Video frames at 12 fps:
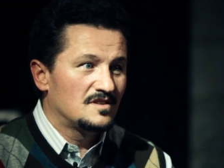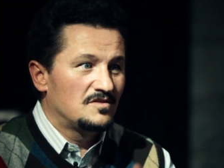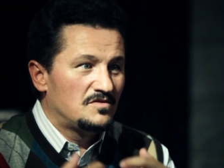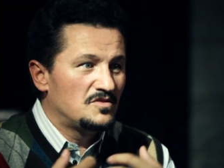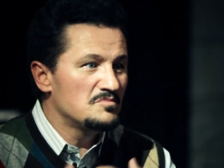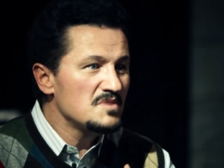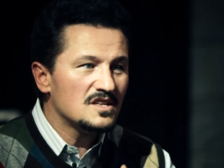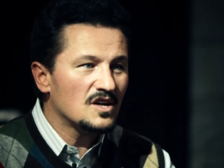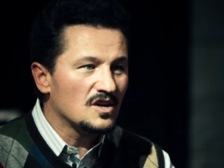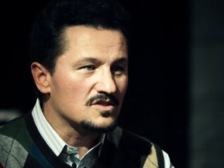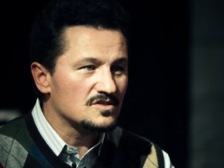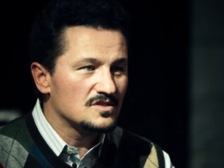For me,
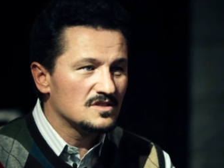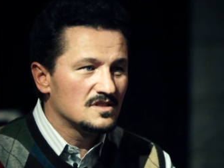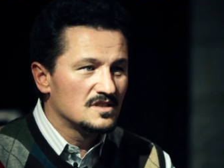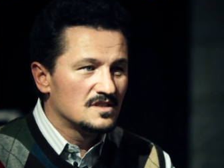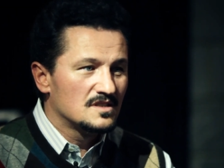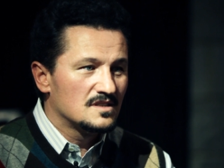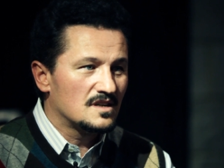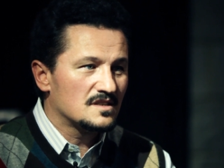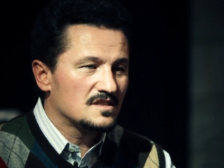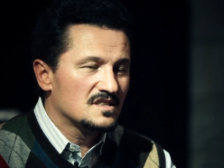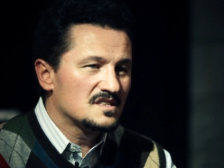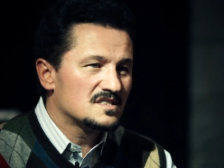not. I
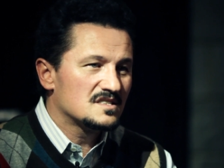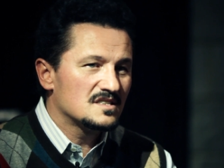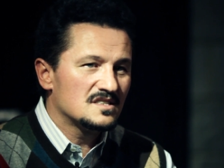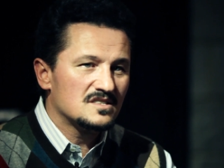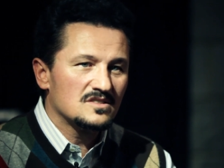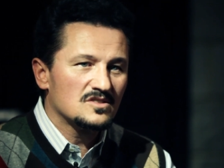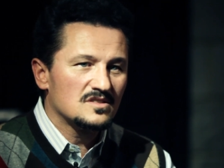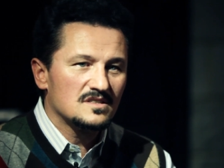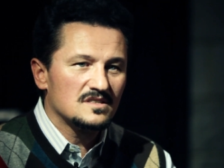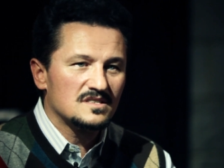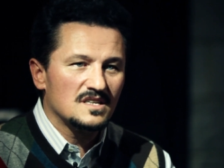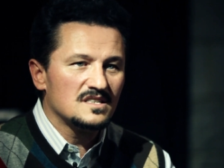think it's, it's not
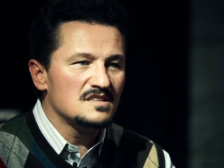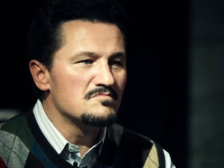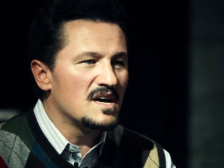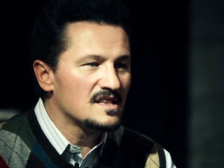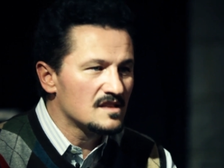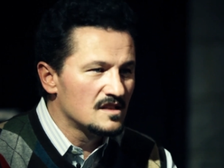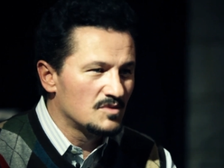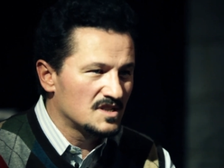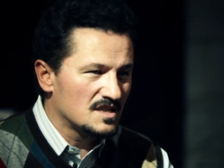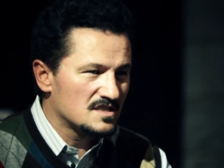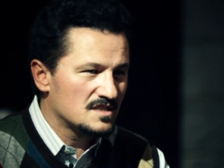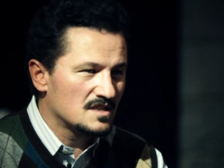sentimental when
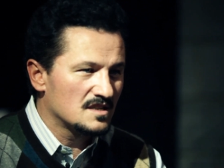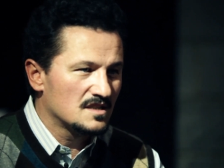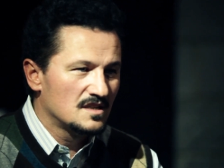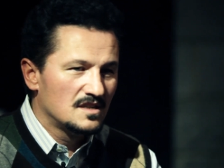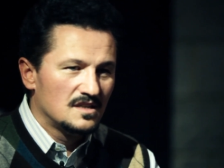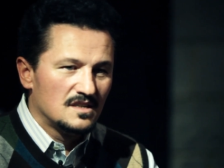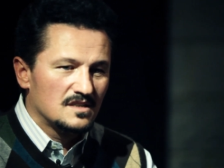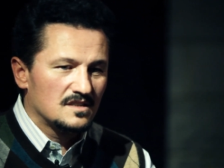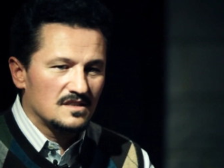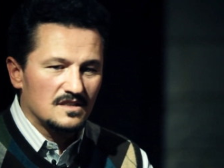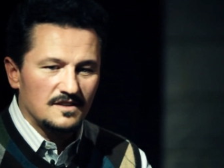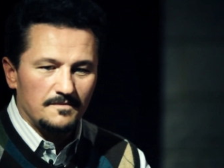I say
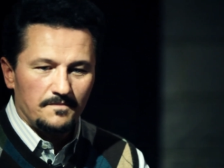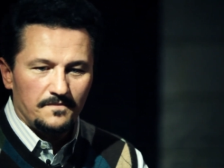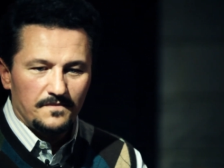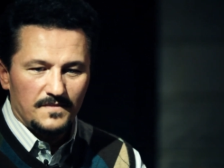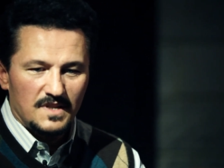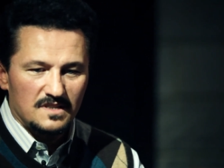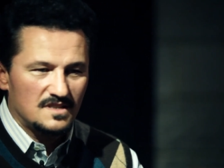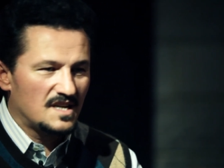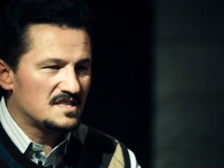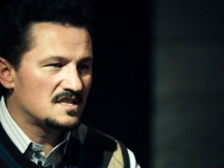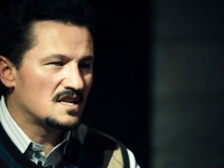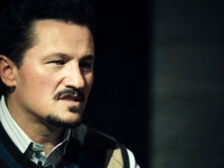uh, that's the
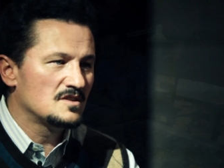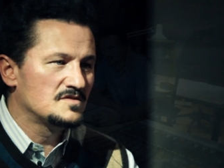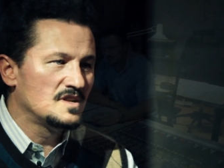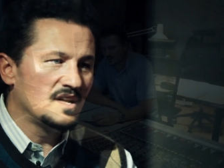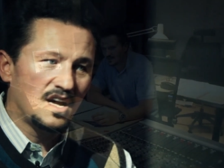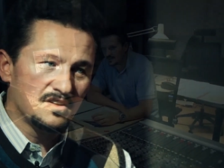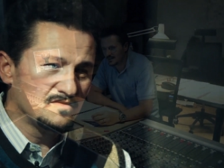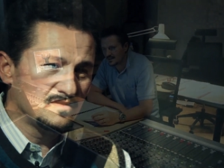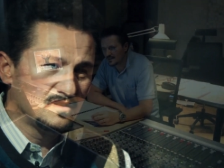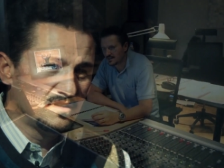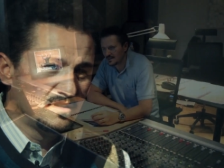essence of the life.